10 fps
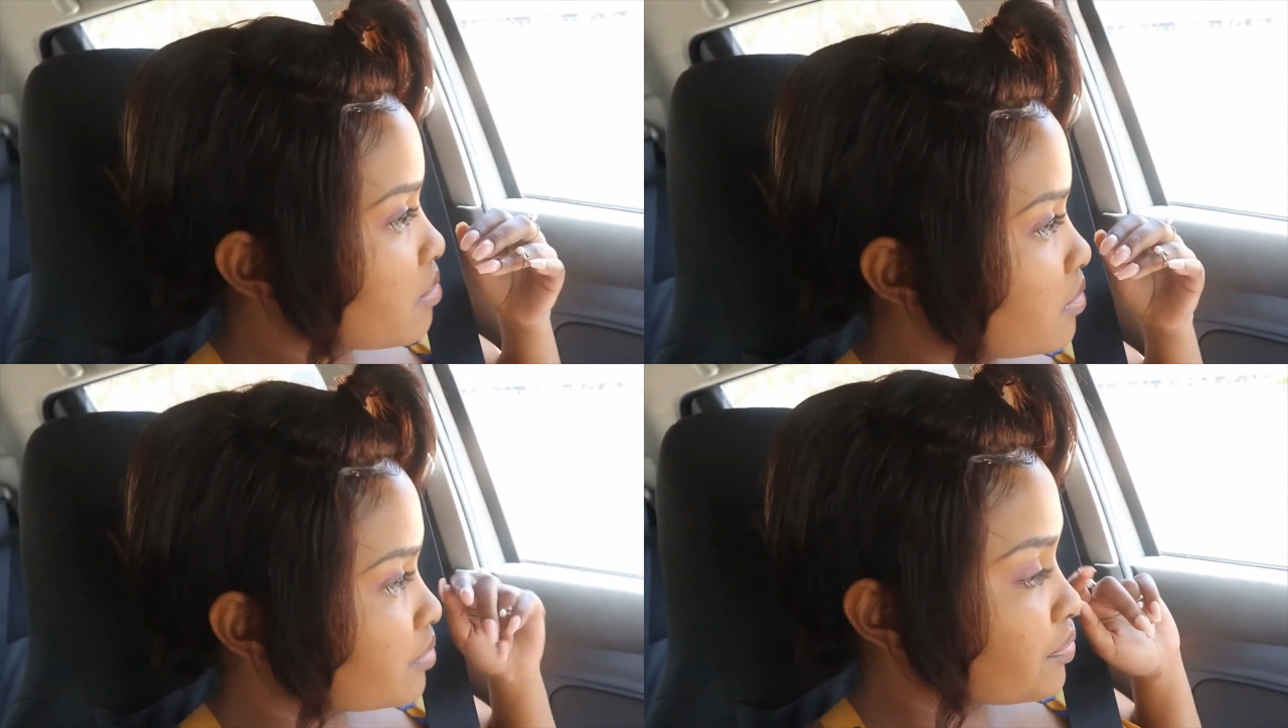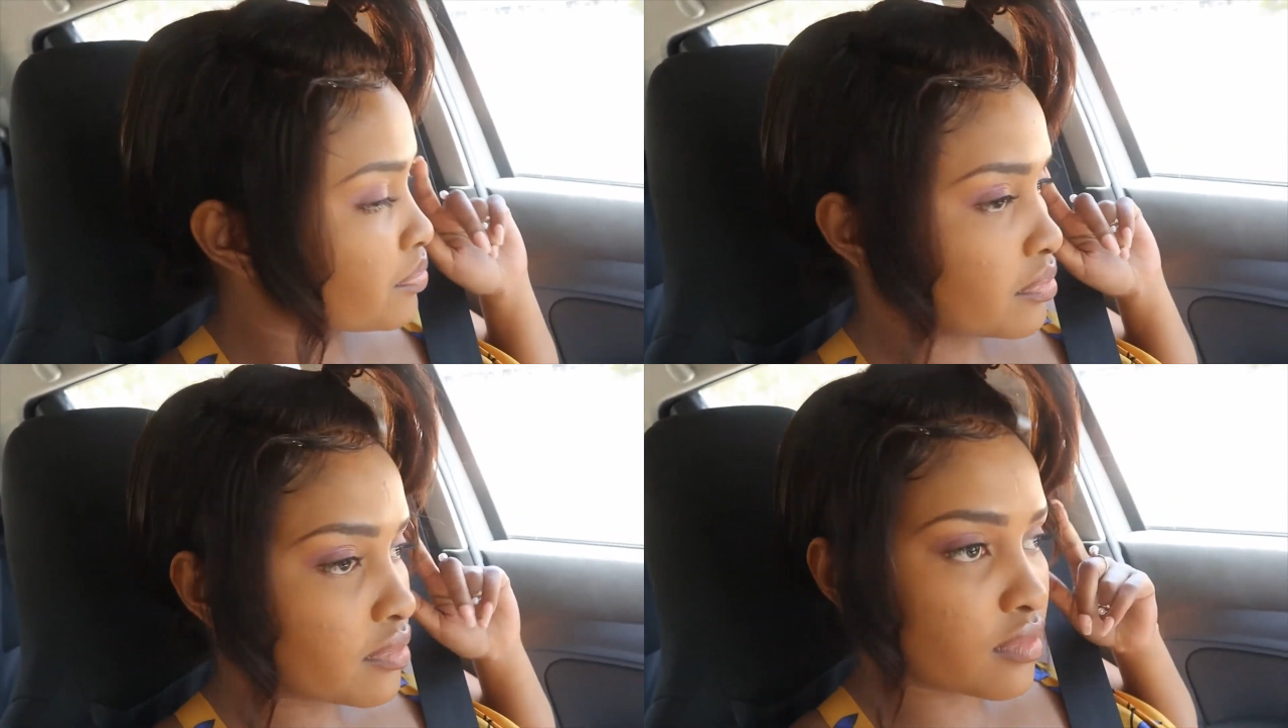and
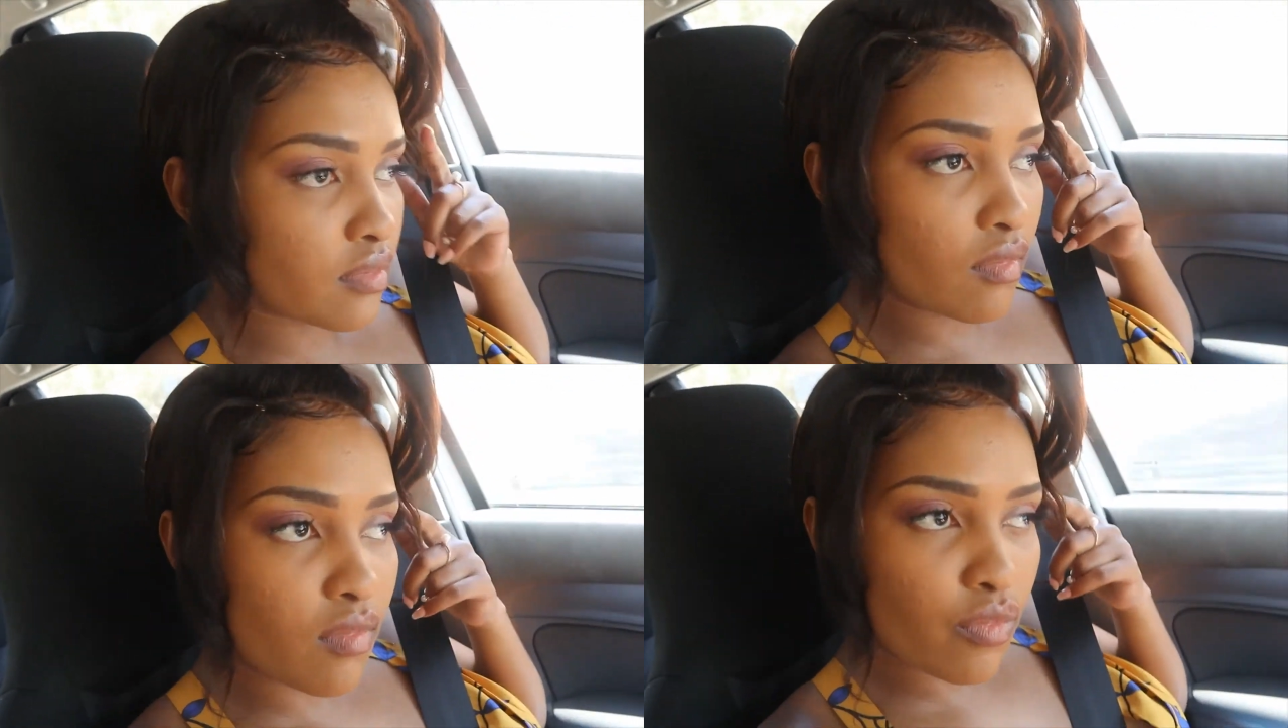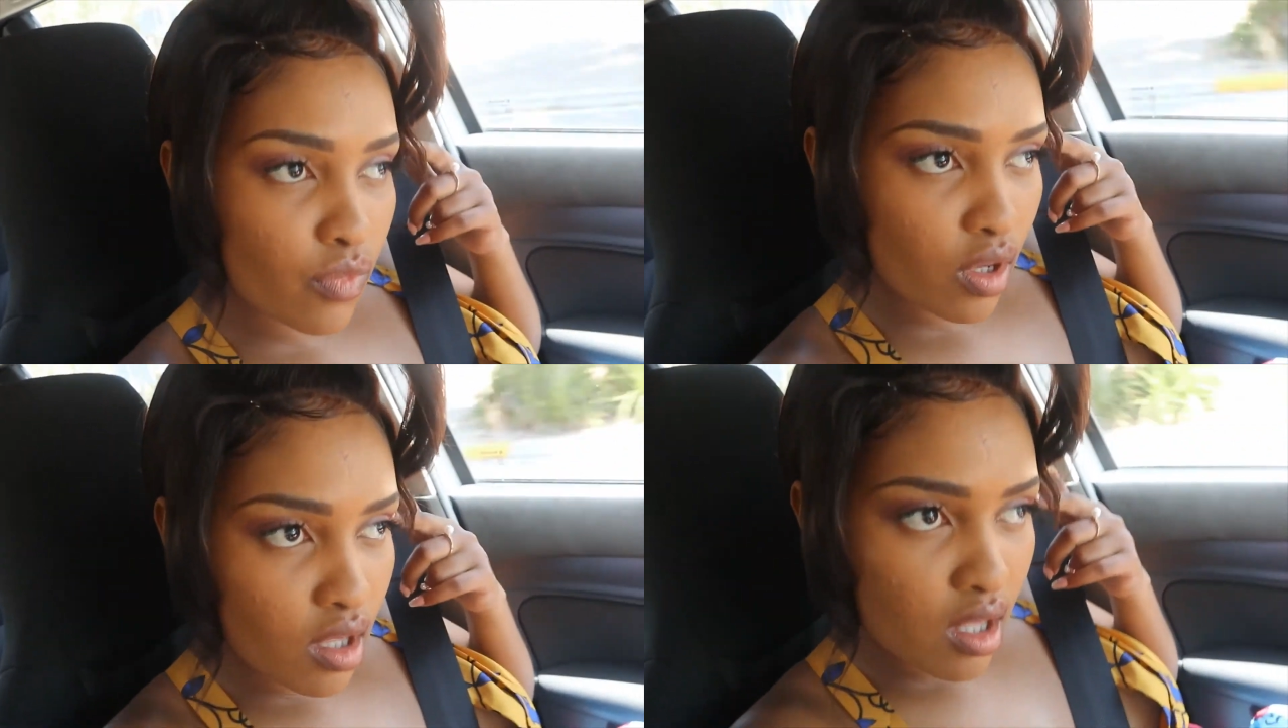therefore I do
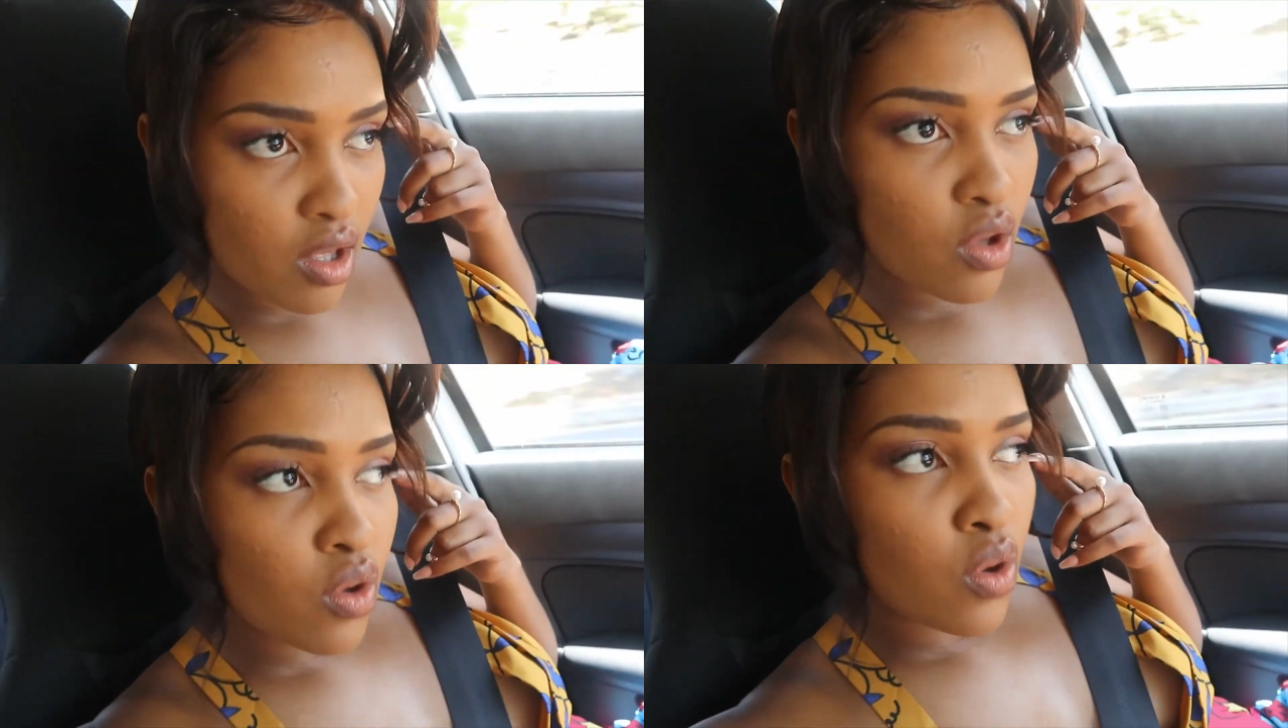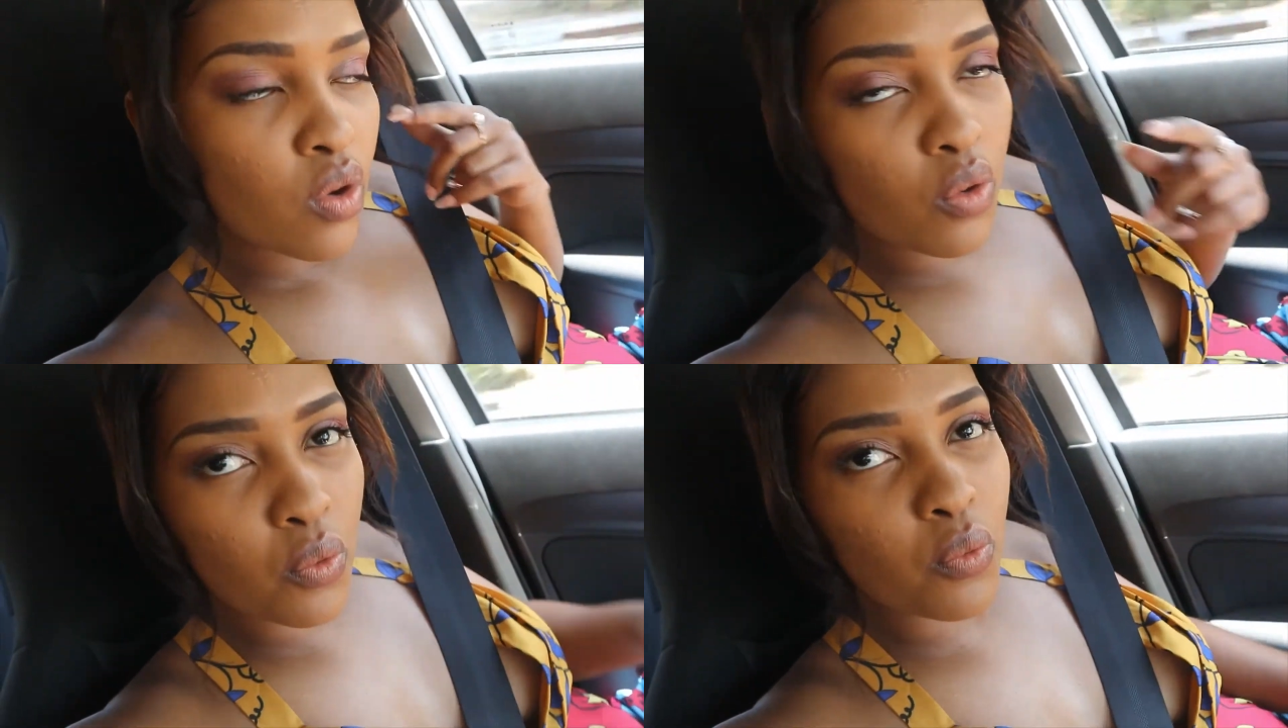not want to have
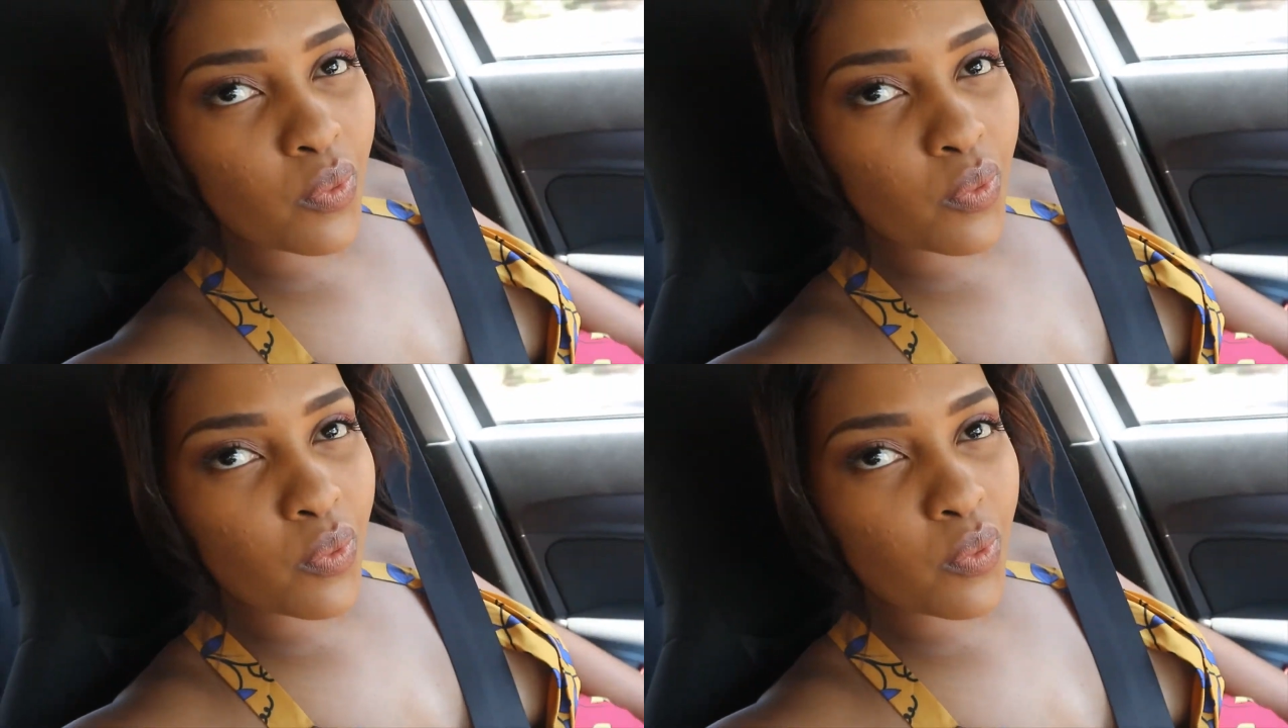copyright